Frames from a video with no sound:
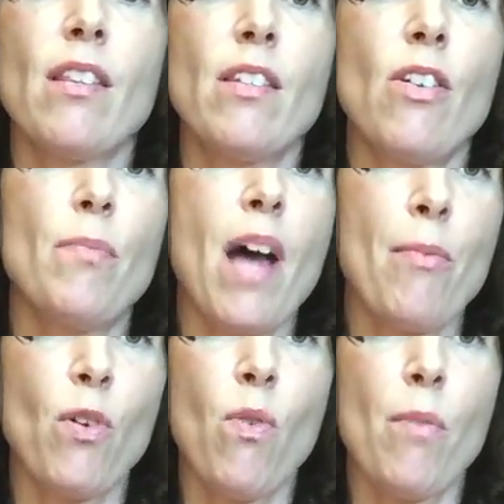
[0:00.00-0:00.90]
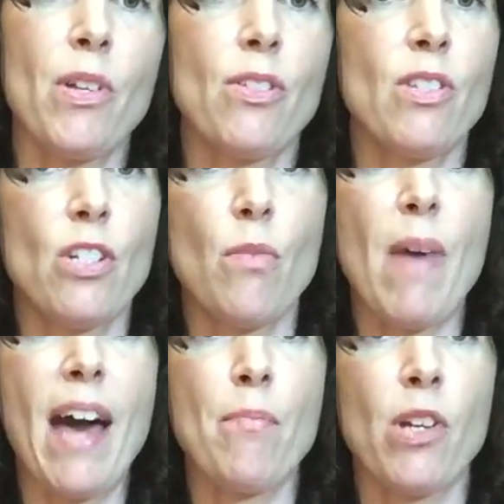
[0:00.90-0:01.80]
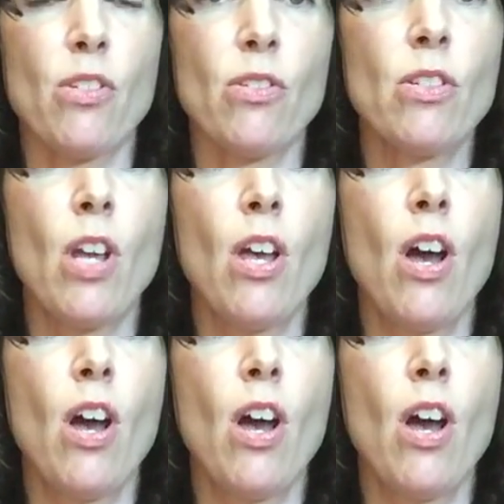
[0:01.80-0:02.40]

your abdominal wall muscles and your back muscles